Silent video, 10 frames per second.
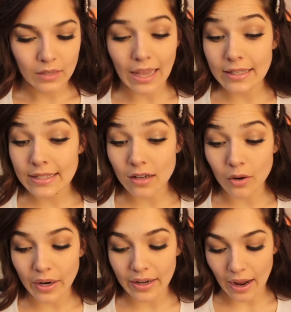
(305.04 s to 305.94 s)
At least
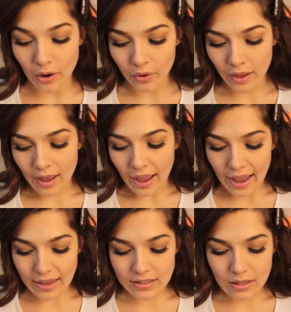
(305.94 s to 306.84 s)
not right now.
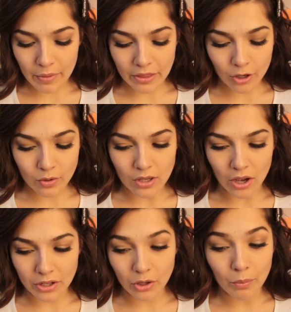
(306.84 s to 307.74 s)
As the month goes
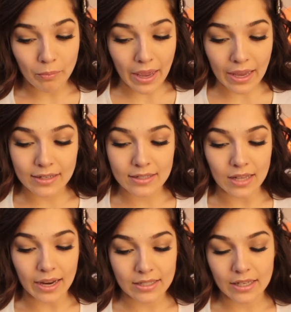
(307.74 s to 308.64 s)
on, you may
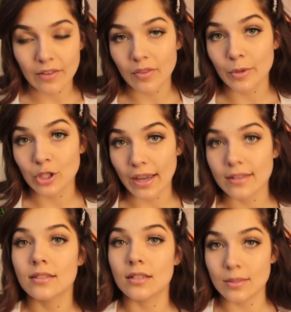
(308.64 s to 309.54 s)
decide to give them a
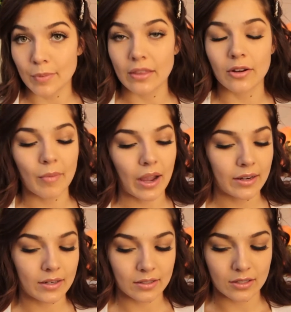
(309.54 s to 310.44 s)
chance to speak their
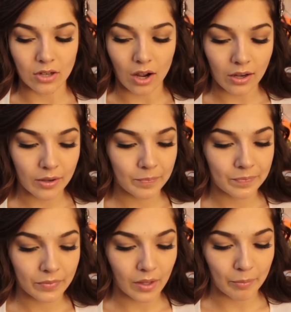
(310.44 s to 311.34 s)
mind and to talk,
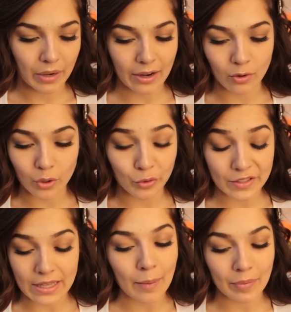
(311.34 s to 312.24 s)
but I don't know if
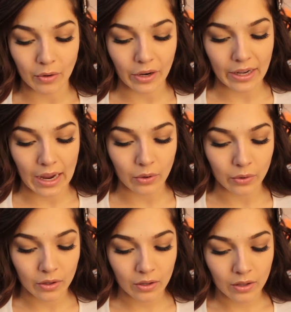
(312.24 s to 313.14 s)
it's happening right
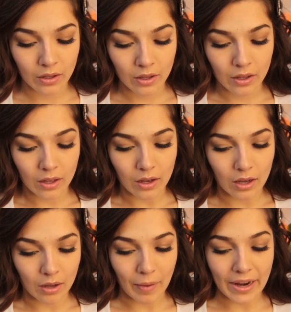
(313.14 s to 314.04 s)
now.
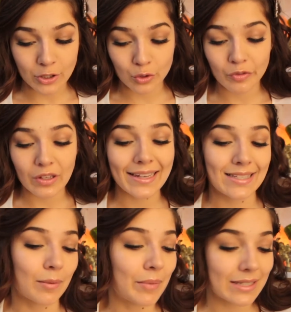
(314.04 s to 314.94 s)
Um, I do feel like
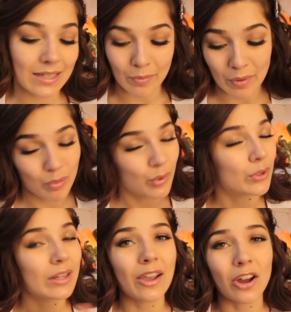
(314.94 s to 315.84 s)
somebody's going to be
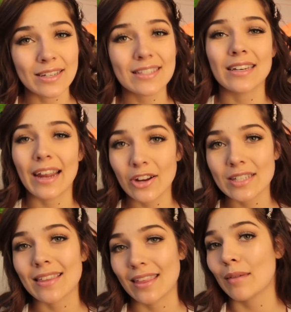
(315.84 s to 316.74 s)
brutally honest in
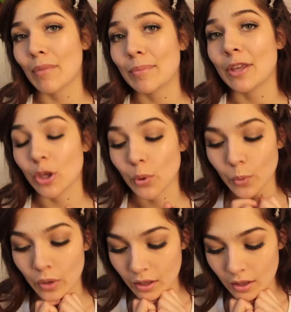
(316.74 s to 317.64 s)
Aries. I think it might be you.